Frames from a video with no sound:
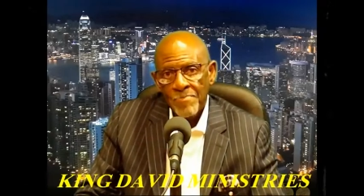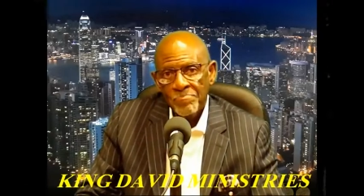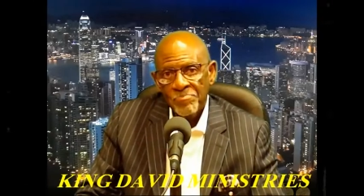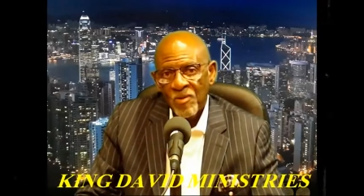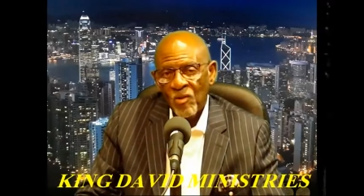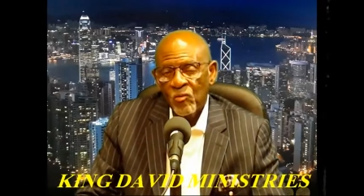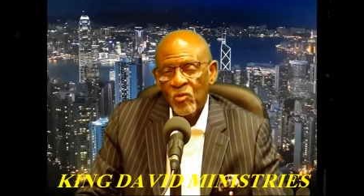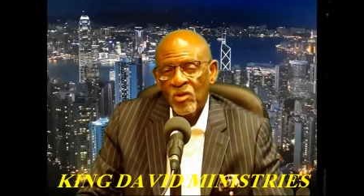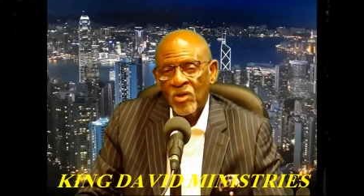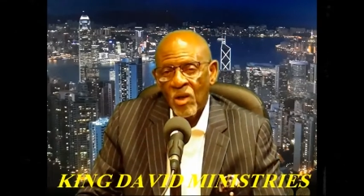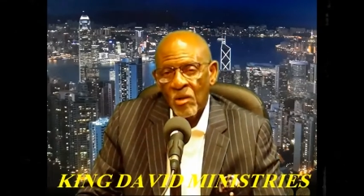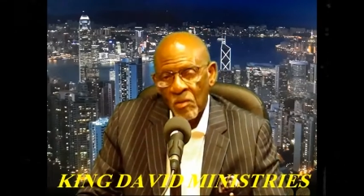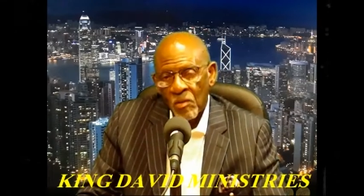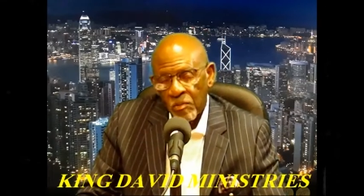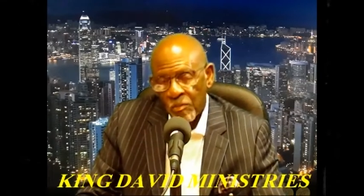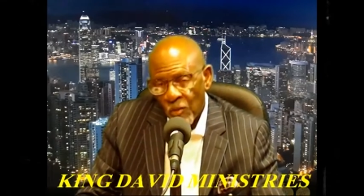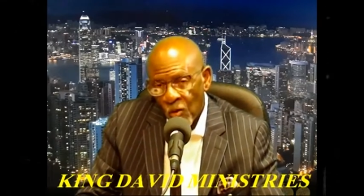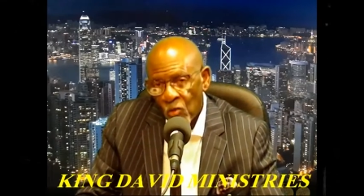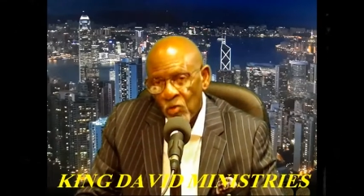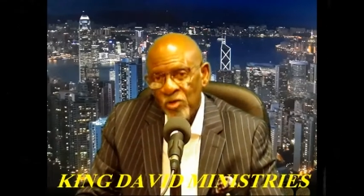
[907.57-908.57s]
that will come
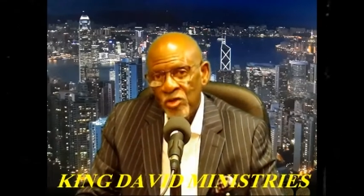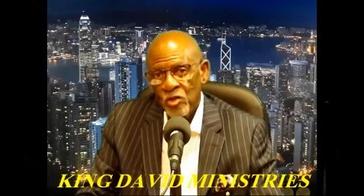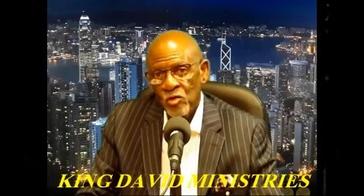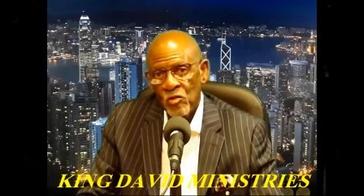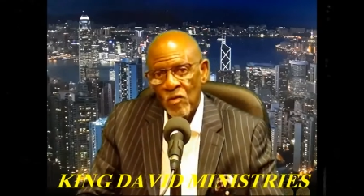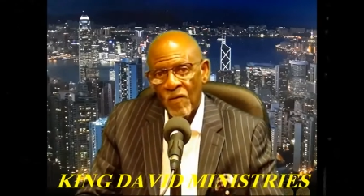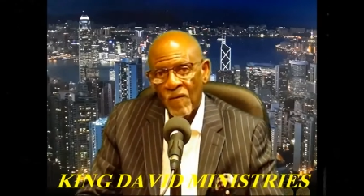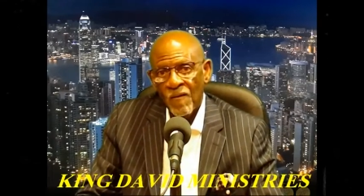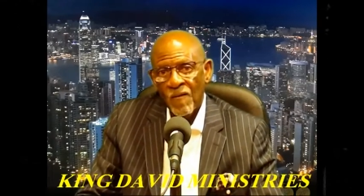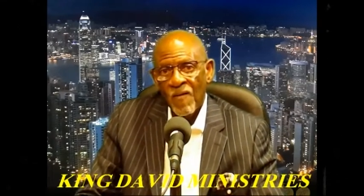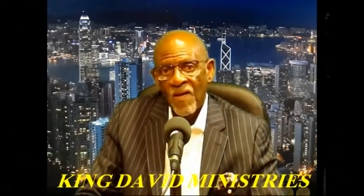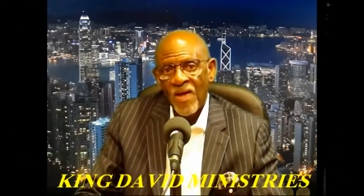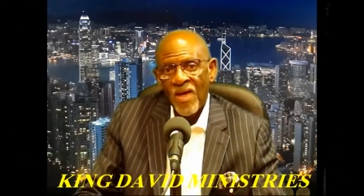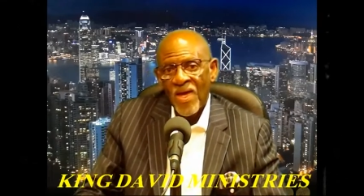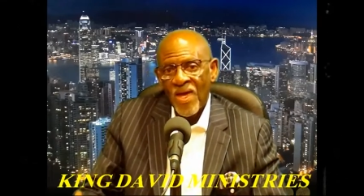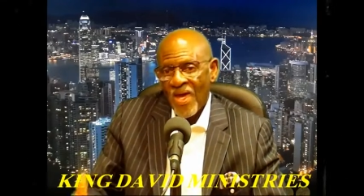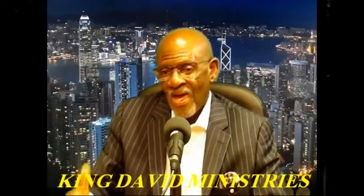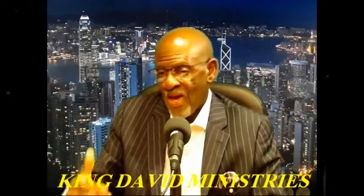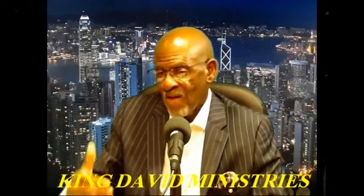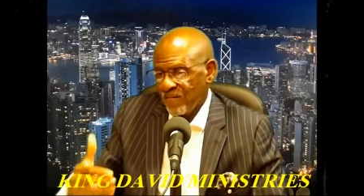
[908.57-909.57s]
upon you,
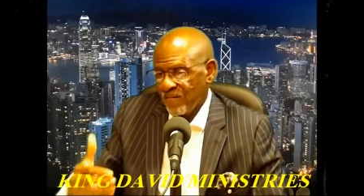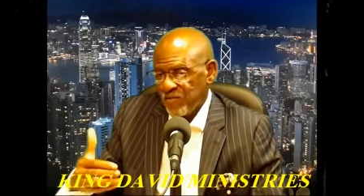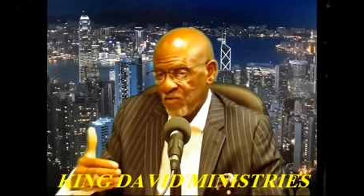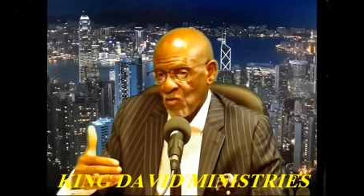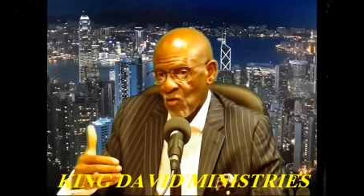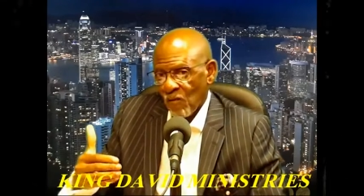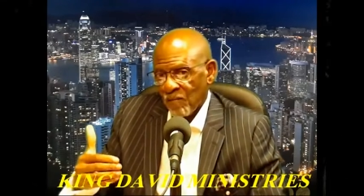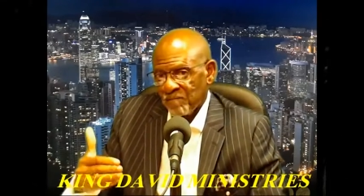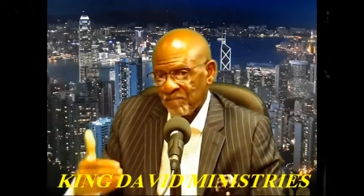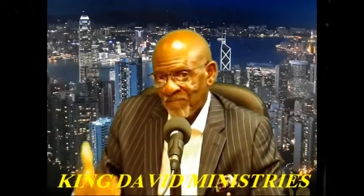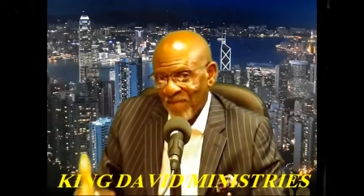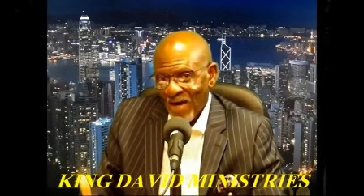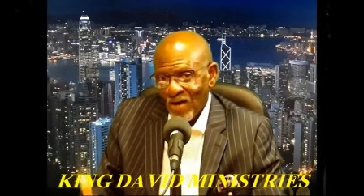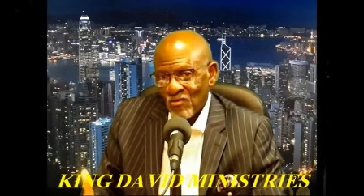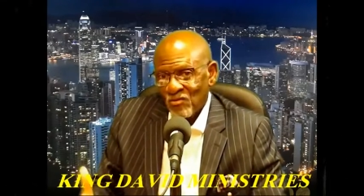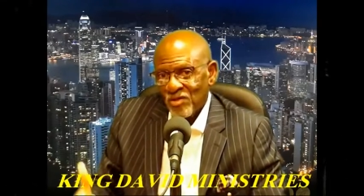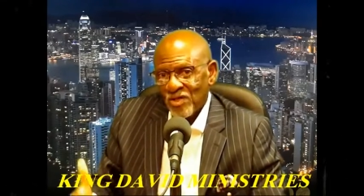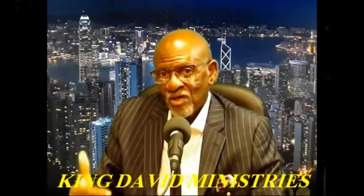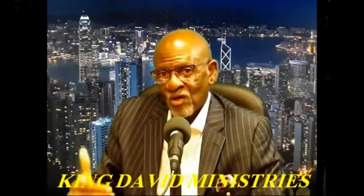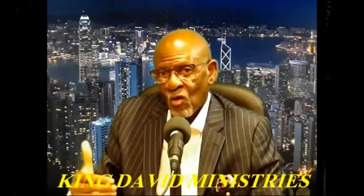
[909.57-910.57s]
if you are
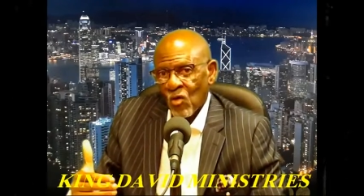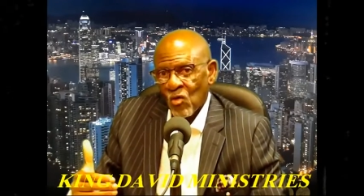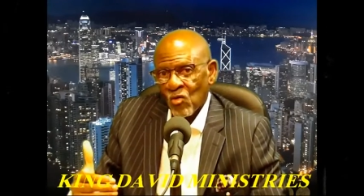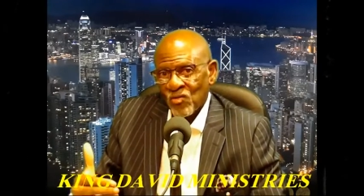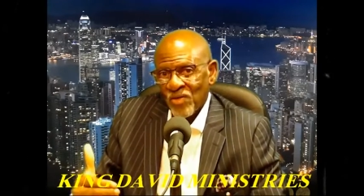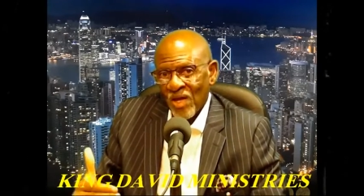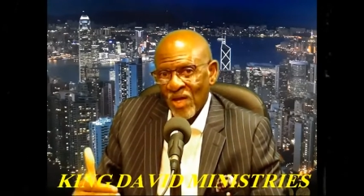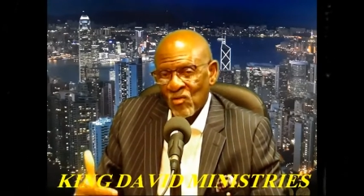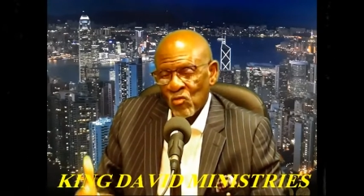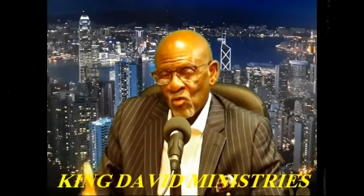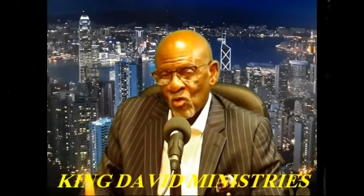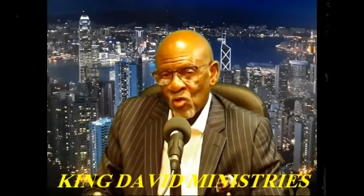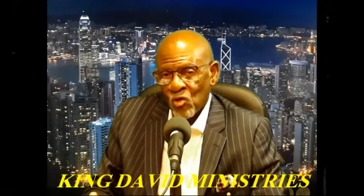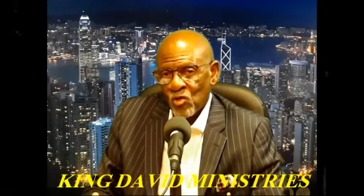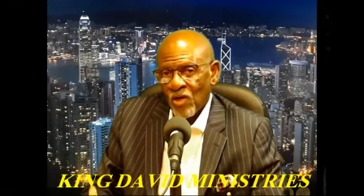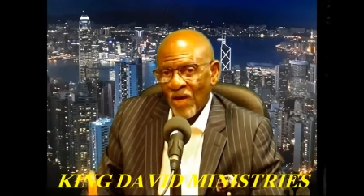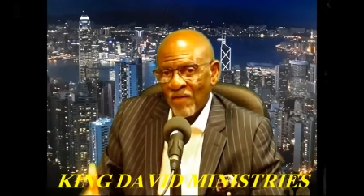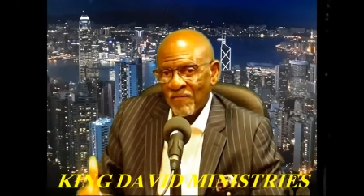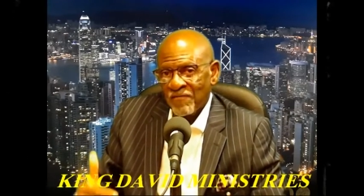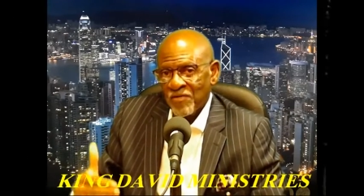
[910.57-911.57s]
founded on that
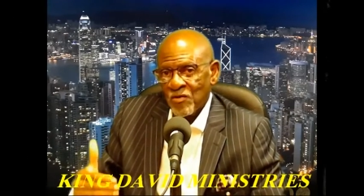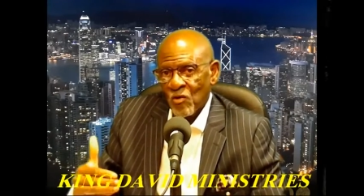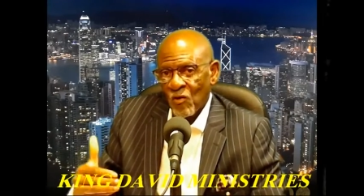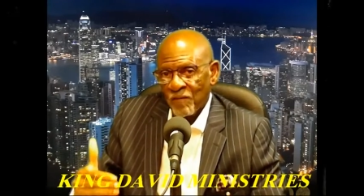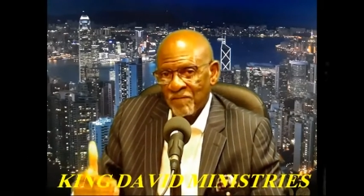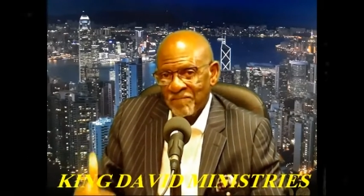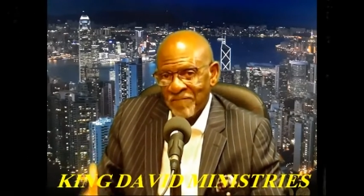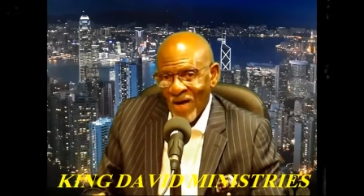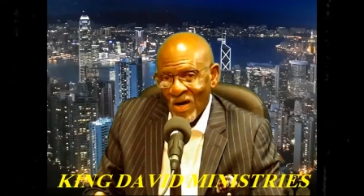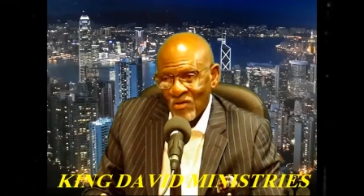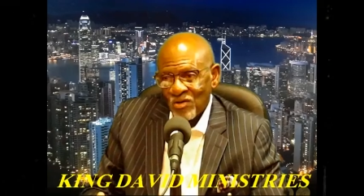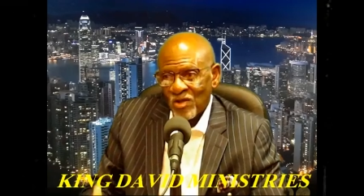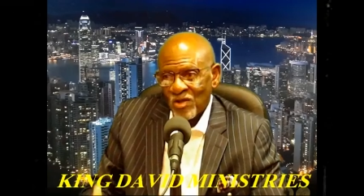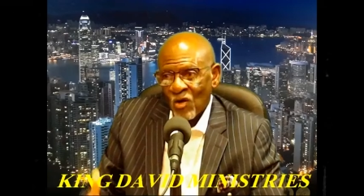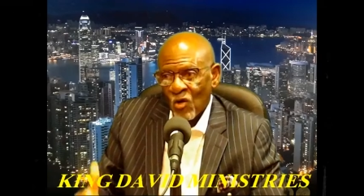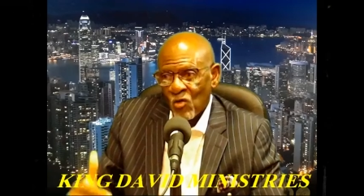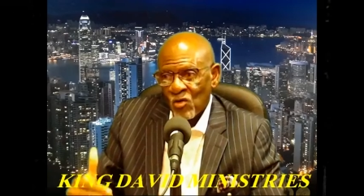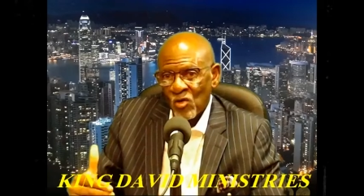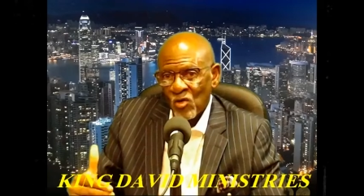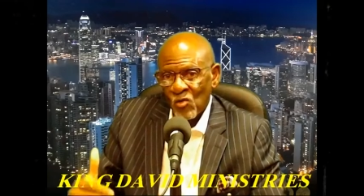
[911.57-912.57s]
word, if you are founded
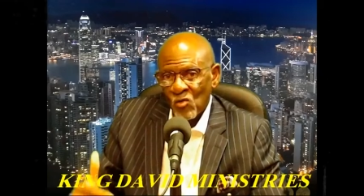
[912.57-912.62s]
on the